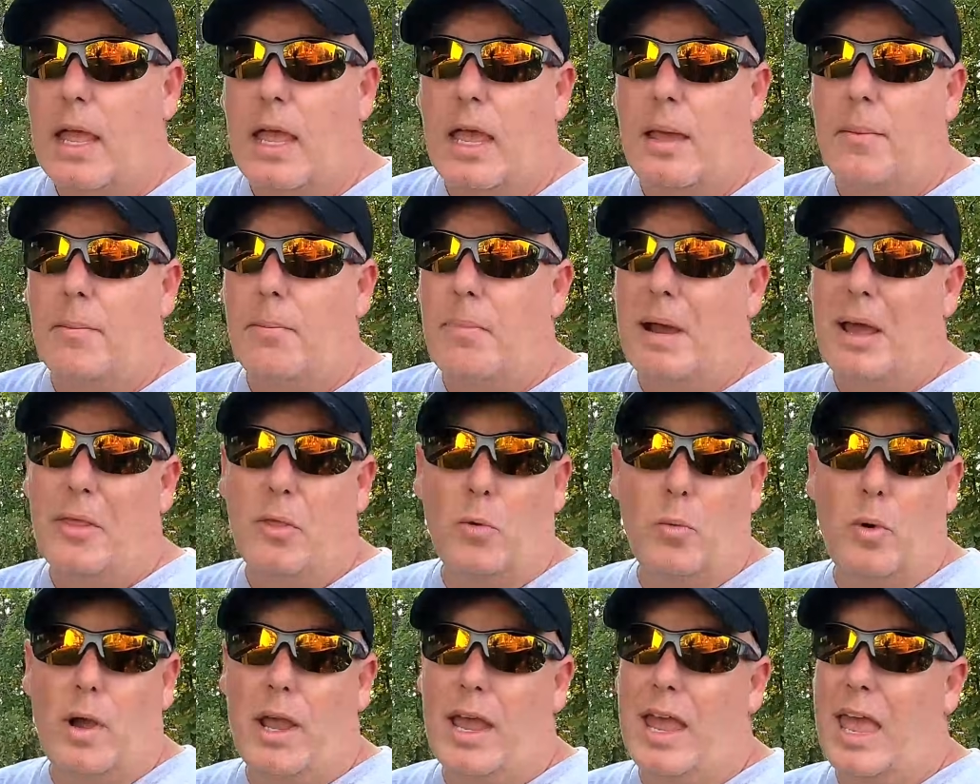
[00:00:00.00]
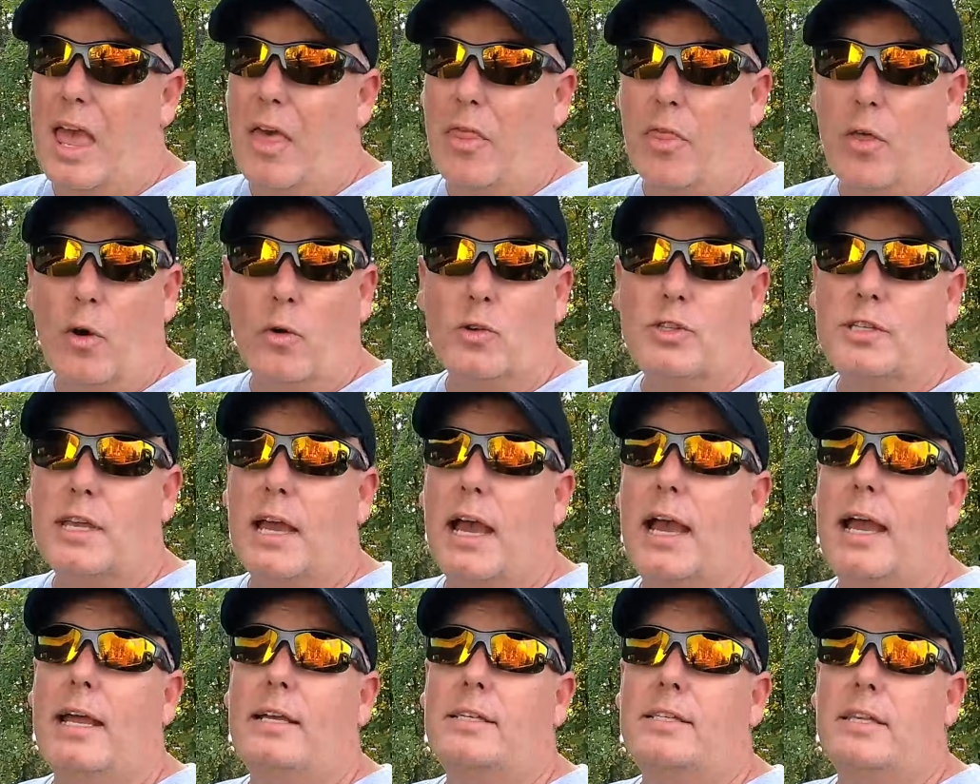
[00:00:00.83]
and by the way, those
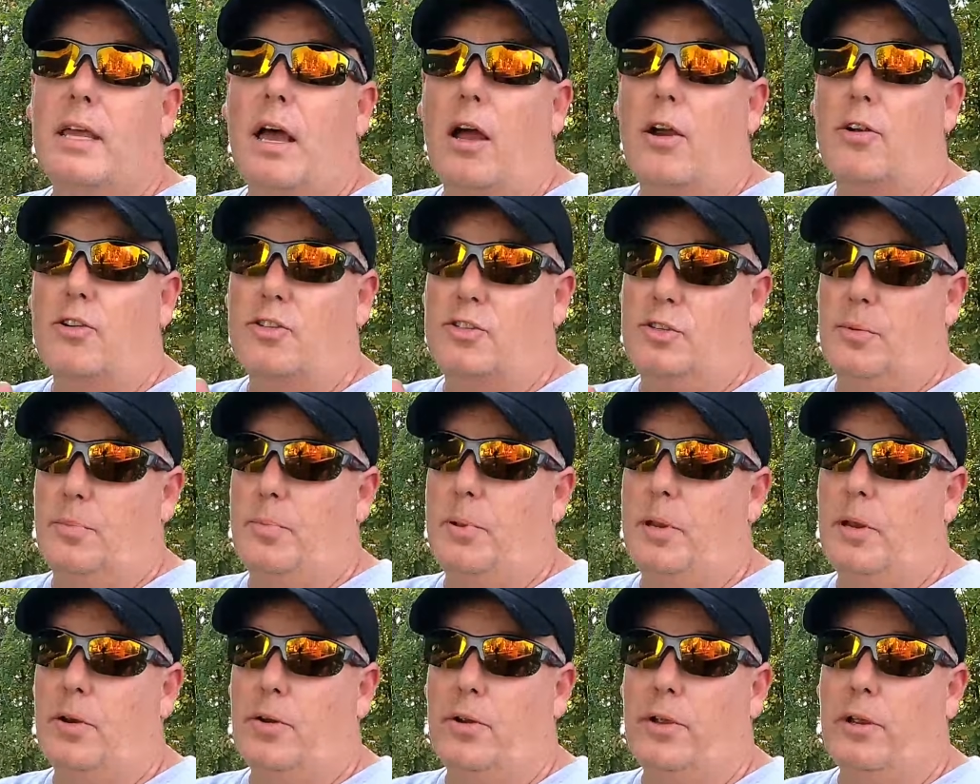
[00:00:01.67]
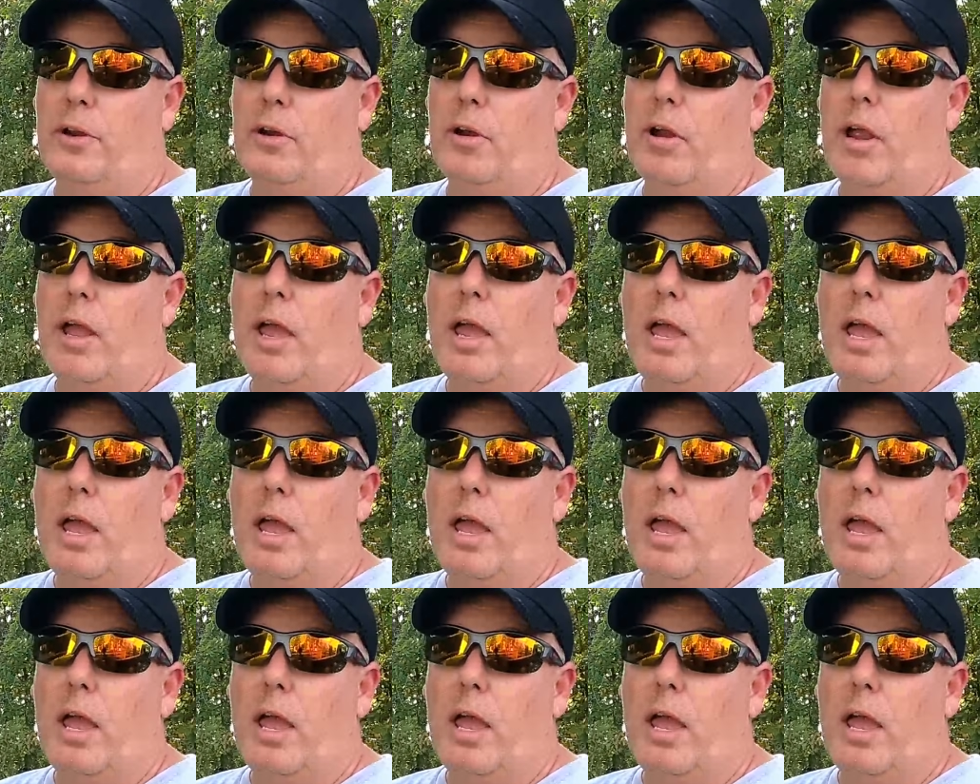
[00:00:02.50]
guys are superior.